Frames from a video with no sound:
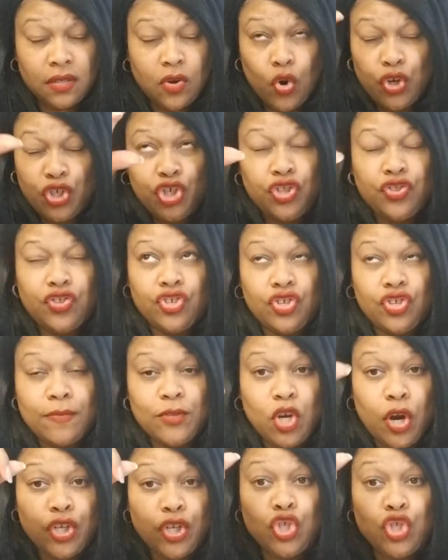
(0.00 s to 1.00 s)
or to the, I'm
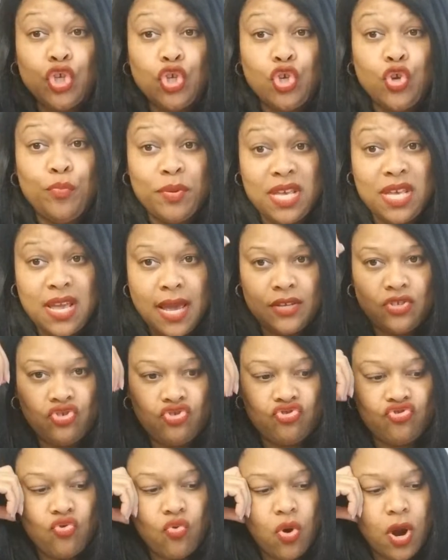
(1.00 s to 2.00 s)
sorry, to the UPS
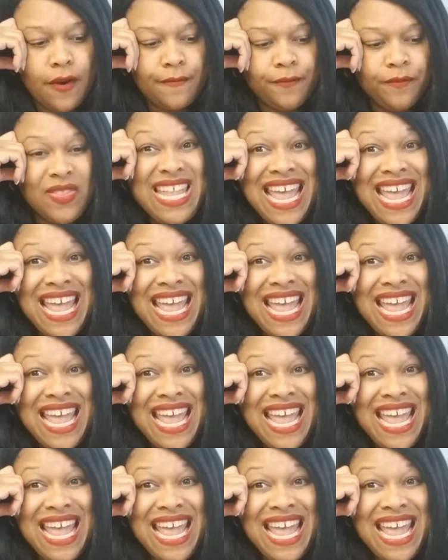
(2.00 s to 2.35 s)
store